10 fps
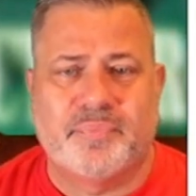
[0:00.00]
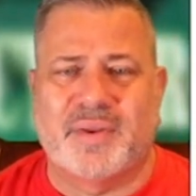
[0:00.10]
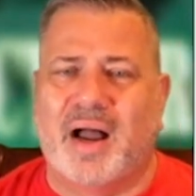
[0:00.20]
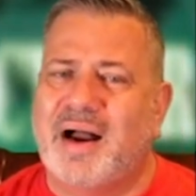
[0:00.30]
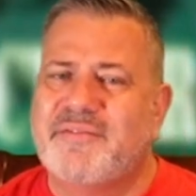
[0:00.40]

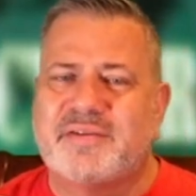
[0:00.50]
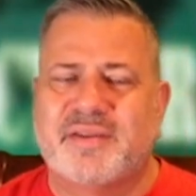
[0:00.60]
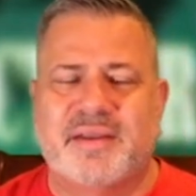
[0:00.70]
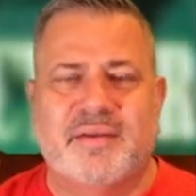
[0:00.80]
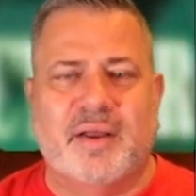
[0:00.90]

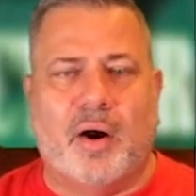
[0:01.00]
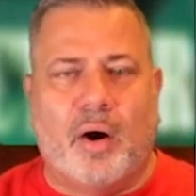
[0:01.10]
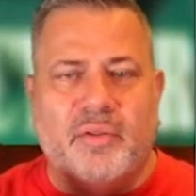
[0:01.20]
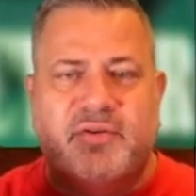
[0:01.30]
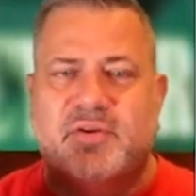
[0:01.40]
Obviously,
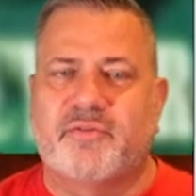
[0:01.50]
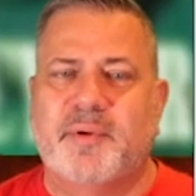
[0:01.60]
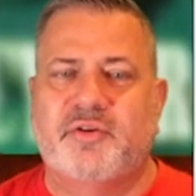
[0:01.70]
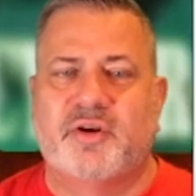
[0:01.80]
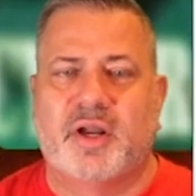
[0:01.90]
all this
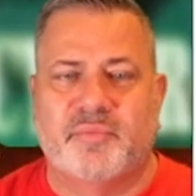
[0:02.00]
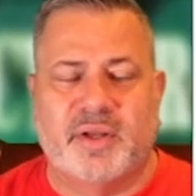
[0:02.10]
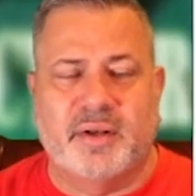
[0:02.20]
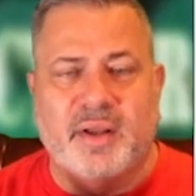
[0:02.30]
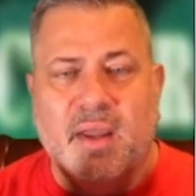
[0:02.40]
information comes
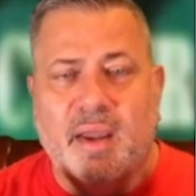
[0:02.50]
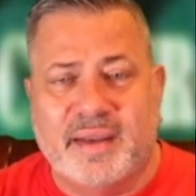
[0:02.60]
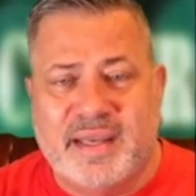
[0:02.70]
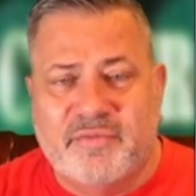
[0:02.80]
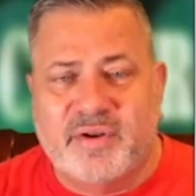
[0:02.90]
in,
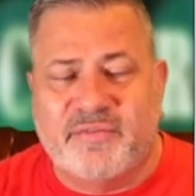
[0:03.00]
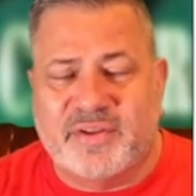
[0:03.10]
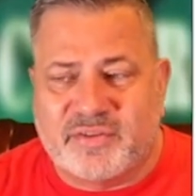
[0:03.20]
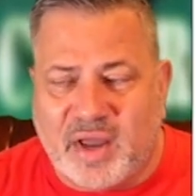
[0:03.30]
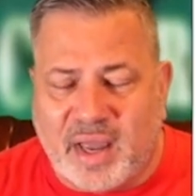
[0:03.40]
even if
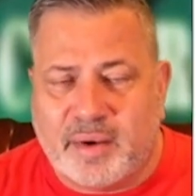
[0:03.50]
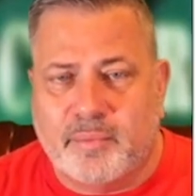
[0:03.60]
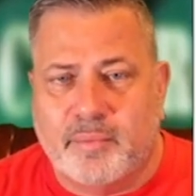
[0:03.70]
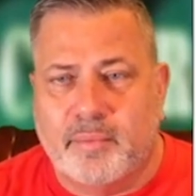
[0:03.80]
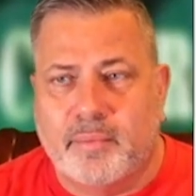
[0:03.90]
it's not
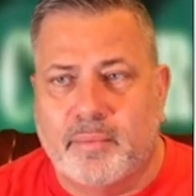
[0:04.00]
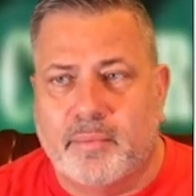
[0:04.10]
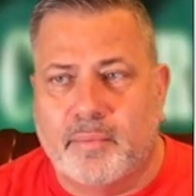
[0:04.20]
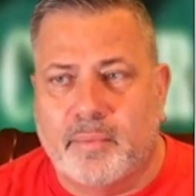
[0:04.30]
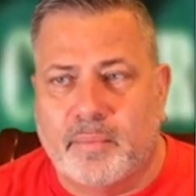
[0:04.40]

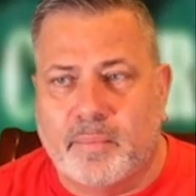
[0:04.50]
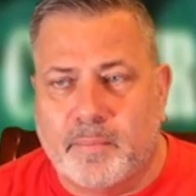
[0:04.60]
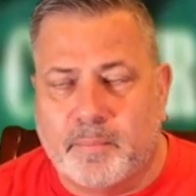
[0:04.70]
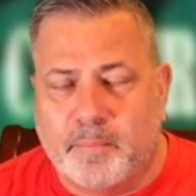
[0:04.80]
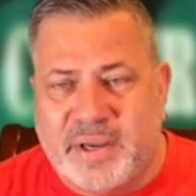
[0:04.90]

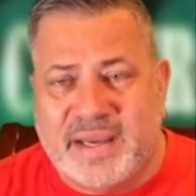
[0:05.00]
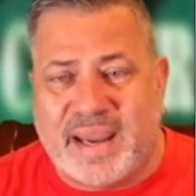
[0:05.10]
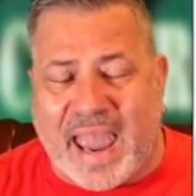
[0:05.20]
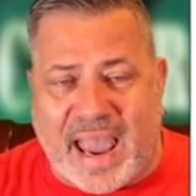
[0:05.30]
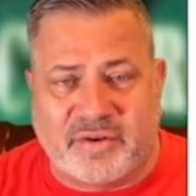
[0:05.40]
being
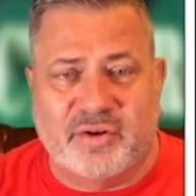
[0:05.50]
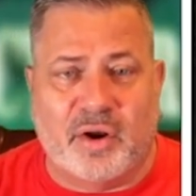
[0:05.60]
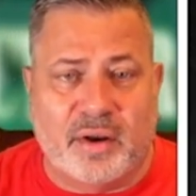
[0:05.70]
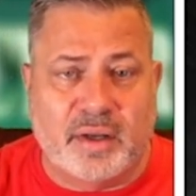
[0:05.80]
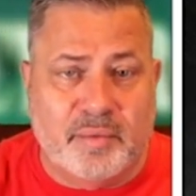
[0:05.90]
acted
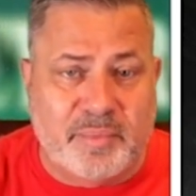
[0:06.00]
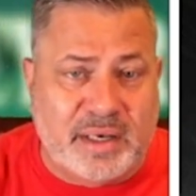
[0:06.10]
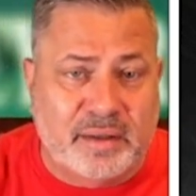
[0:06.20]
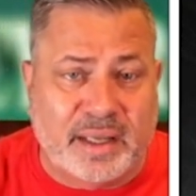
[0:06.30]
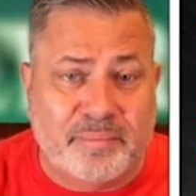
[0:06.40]
on
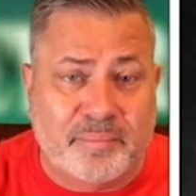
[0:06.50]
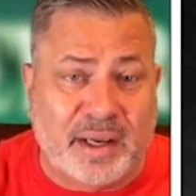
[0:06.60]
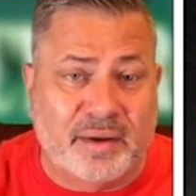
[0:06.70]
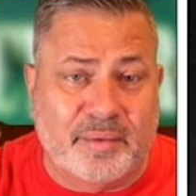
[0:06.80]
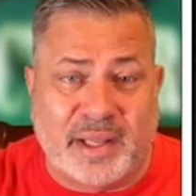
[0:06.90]
immediately by
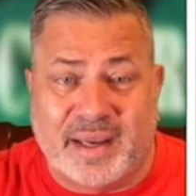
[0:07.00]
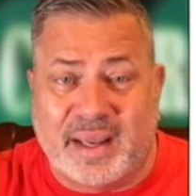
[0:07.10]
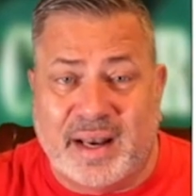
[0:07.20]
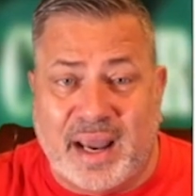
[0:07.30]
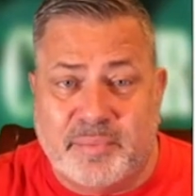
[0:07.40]
a, like an
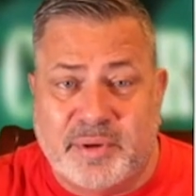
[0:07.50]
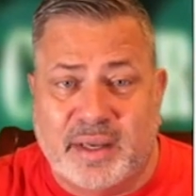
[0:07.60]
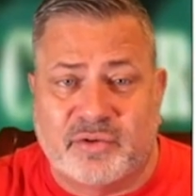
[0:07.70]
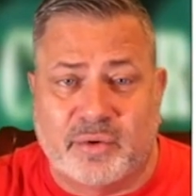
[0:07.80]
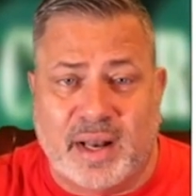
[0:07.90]
I P
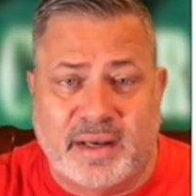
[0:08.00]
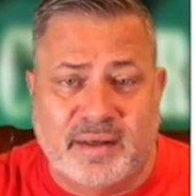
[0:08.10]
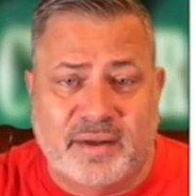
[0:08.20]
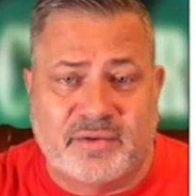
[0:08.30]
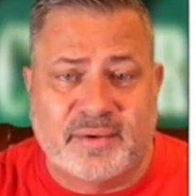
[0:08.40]
S or an I D
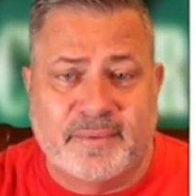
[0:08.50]
S.